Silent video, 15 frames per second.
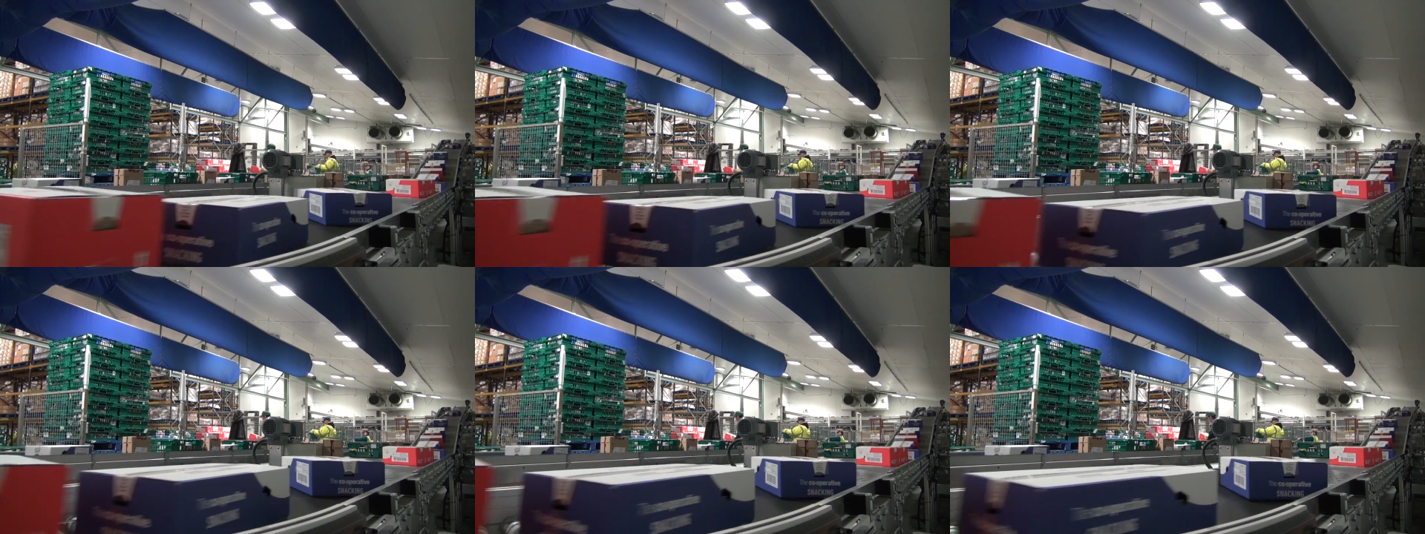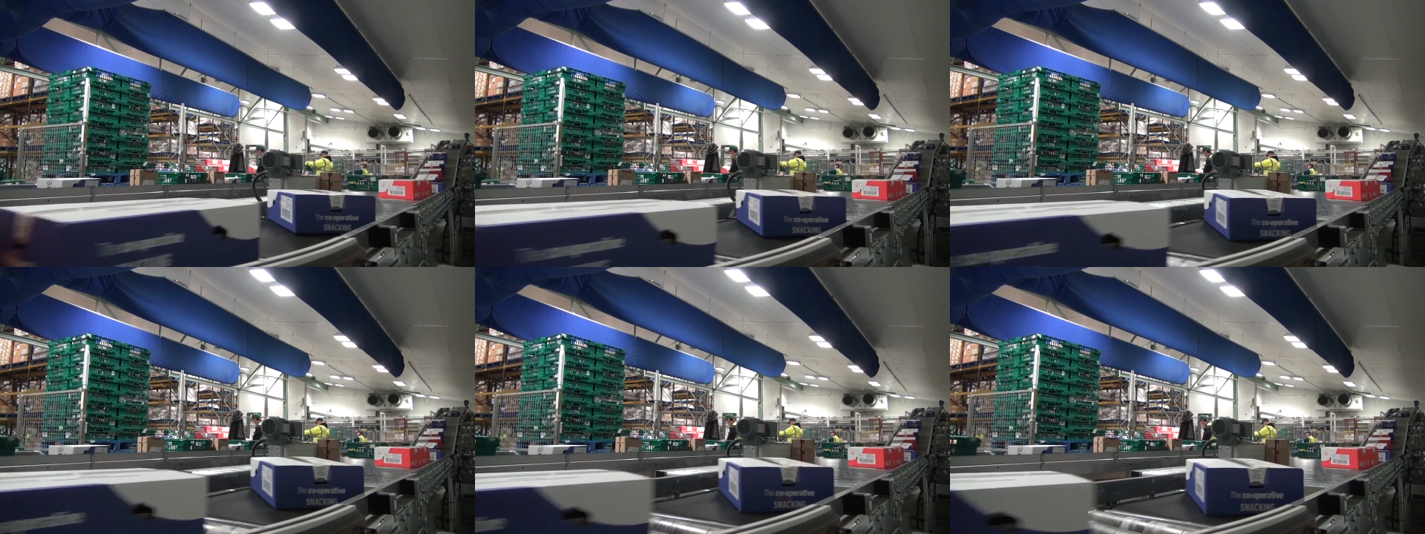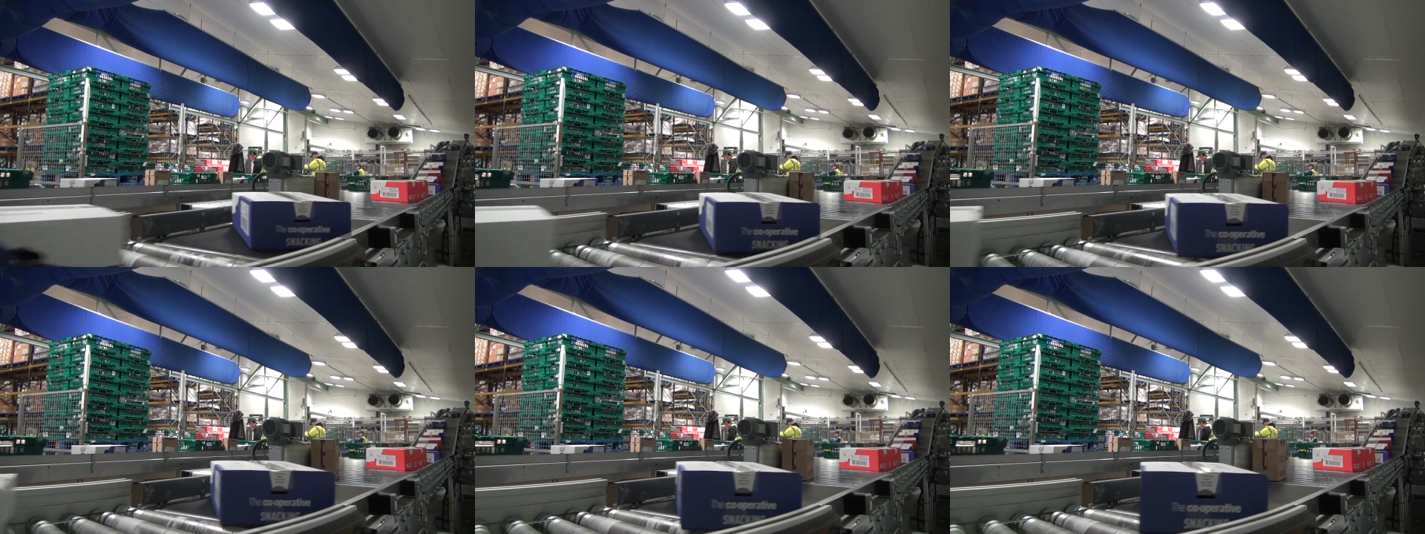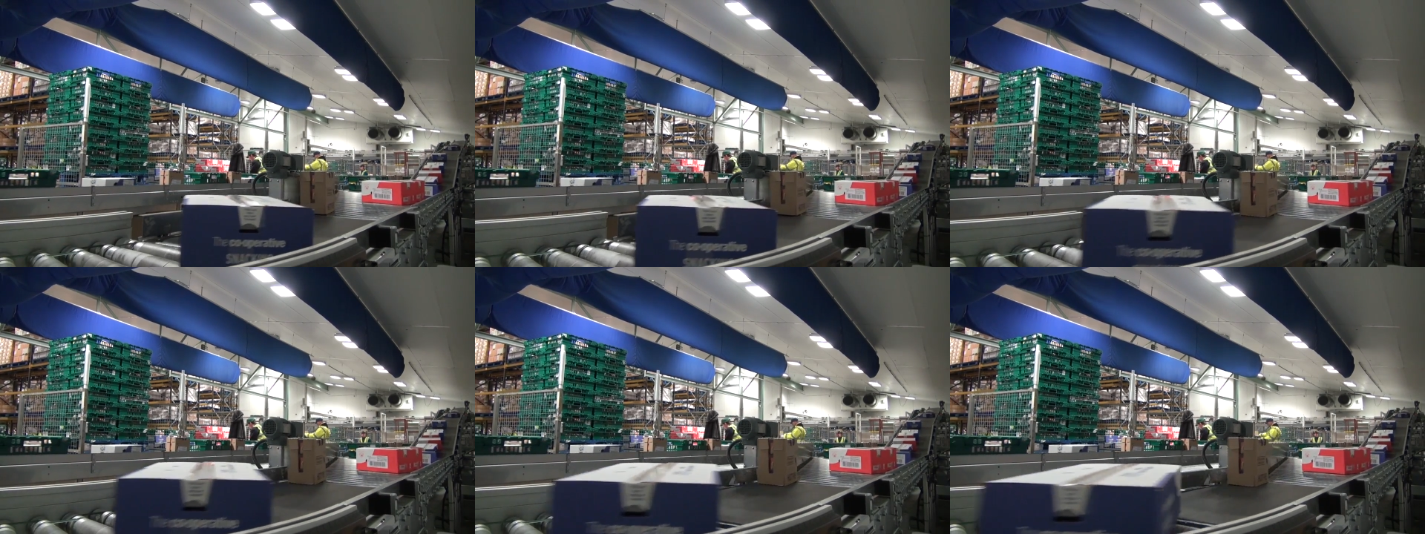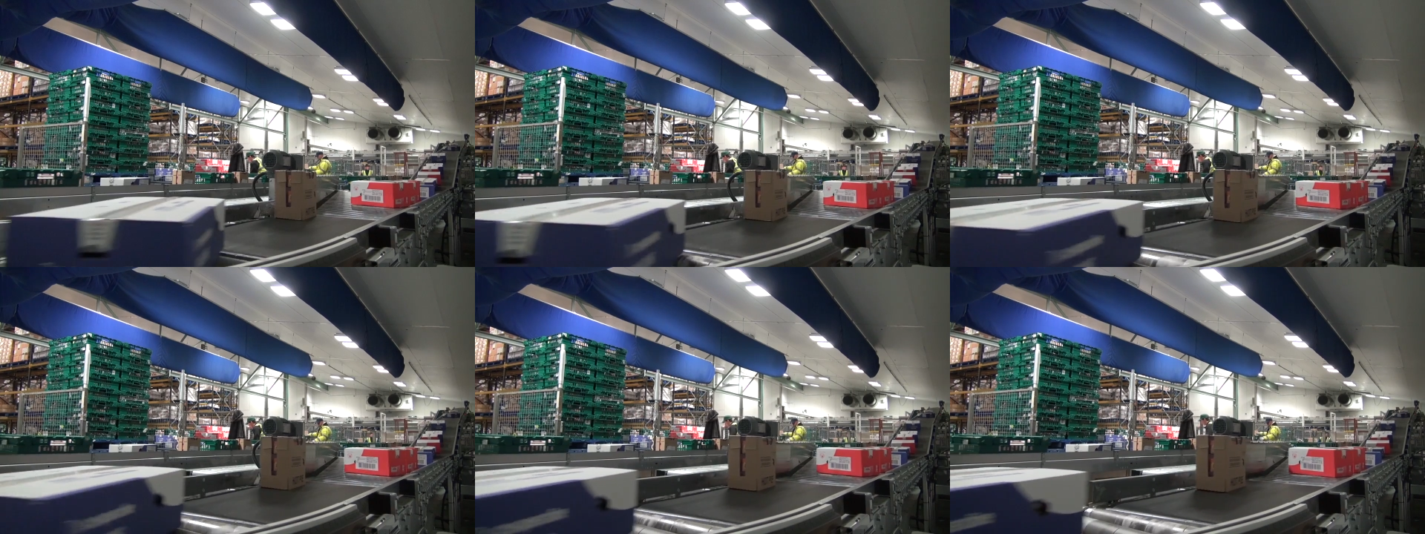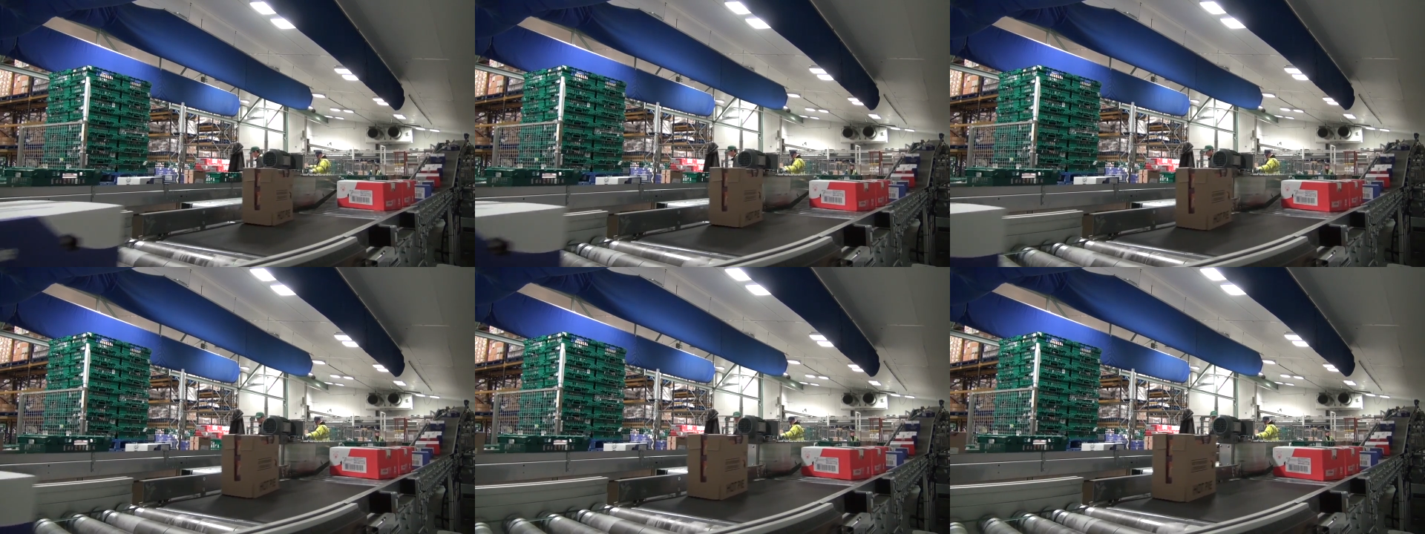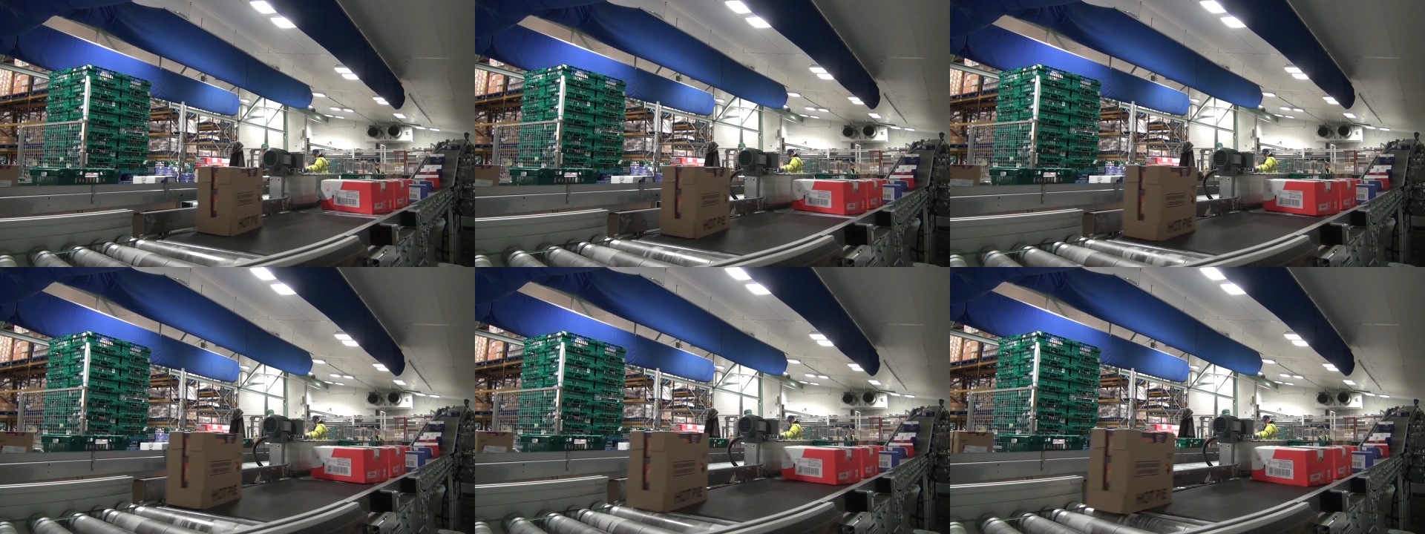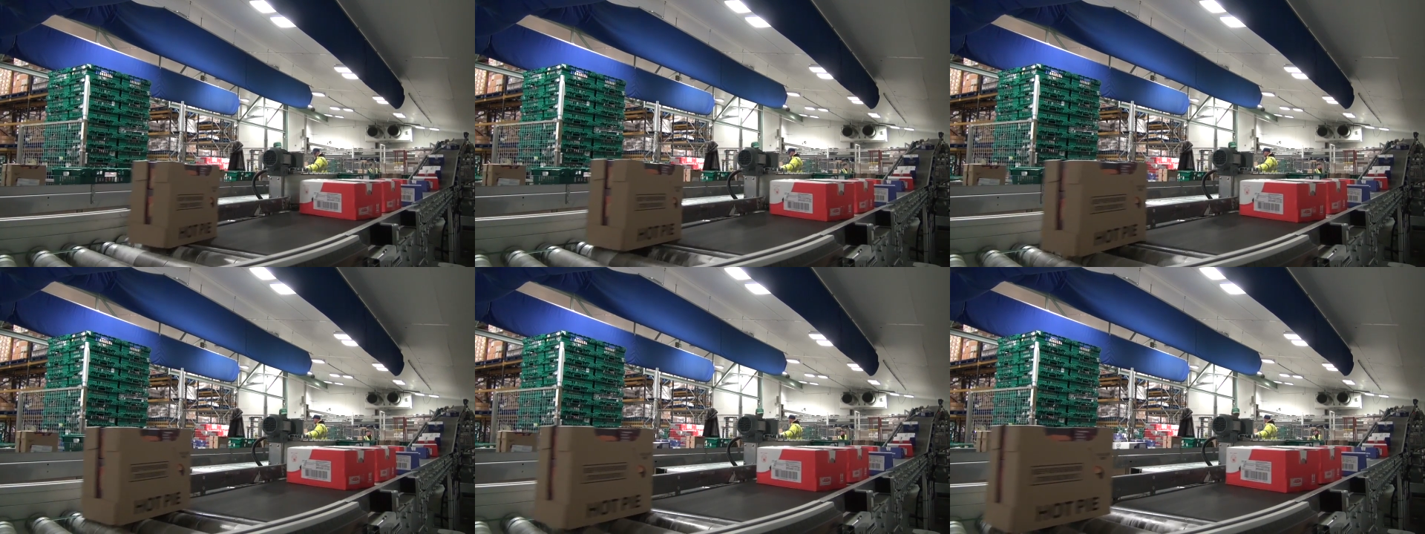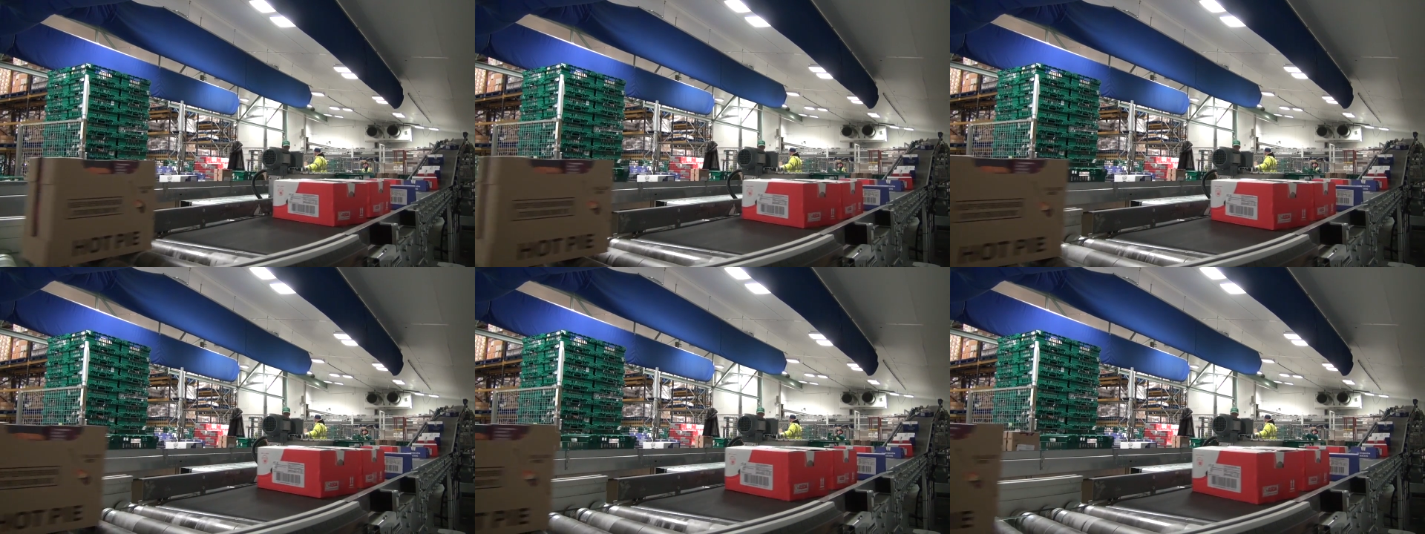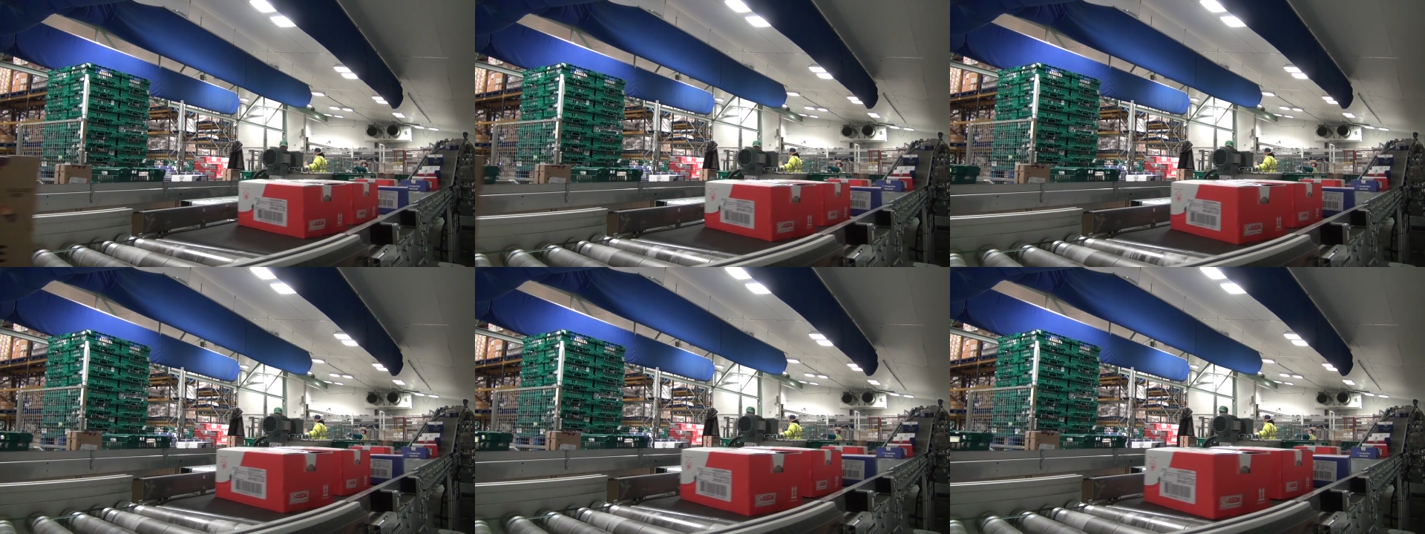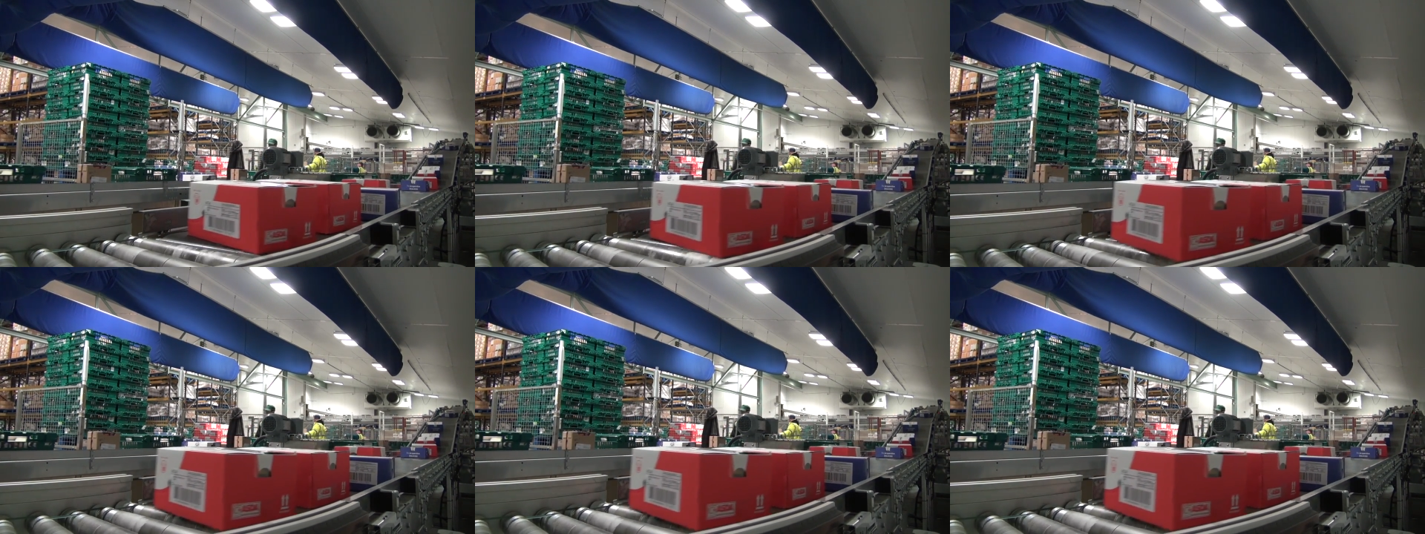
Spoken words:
No face is visible, so there are no lips to read.